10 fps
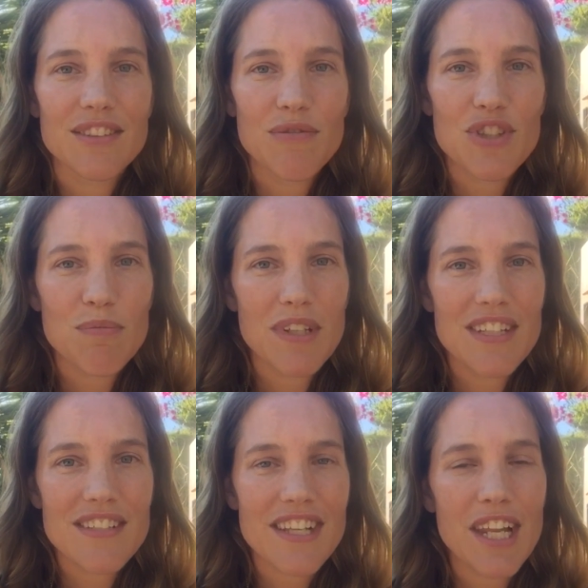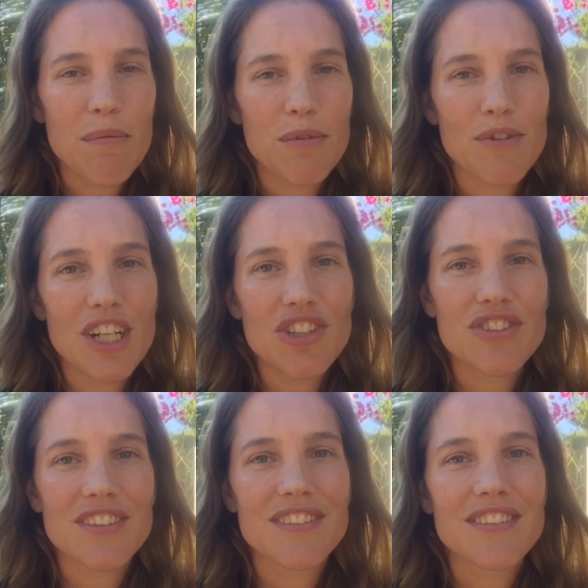which means
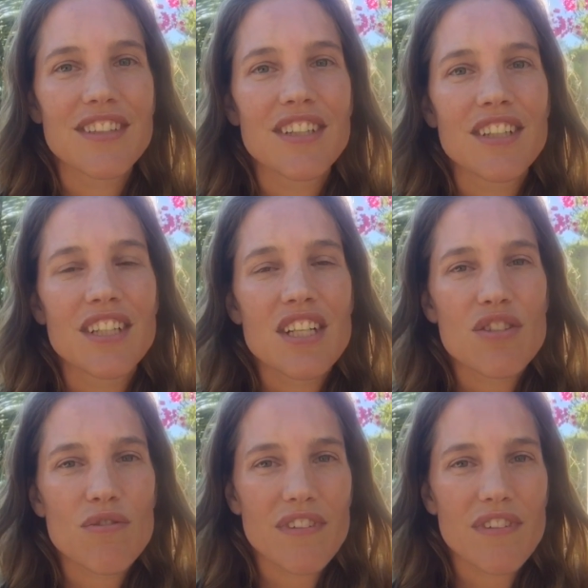liberation. So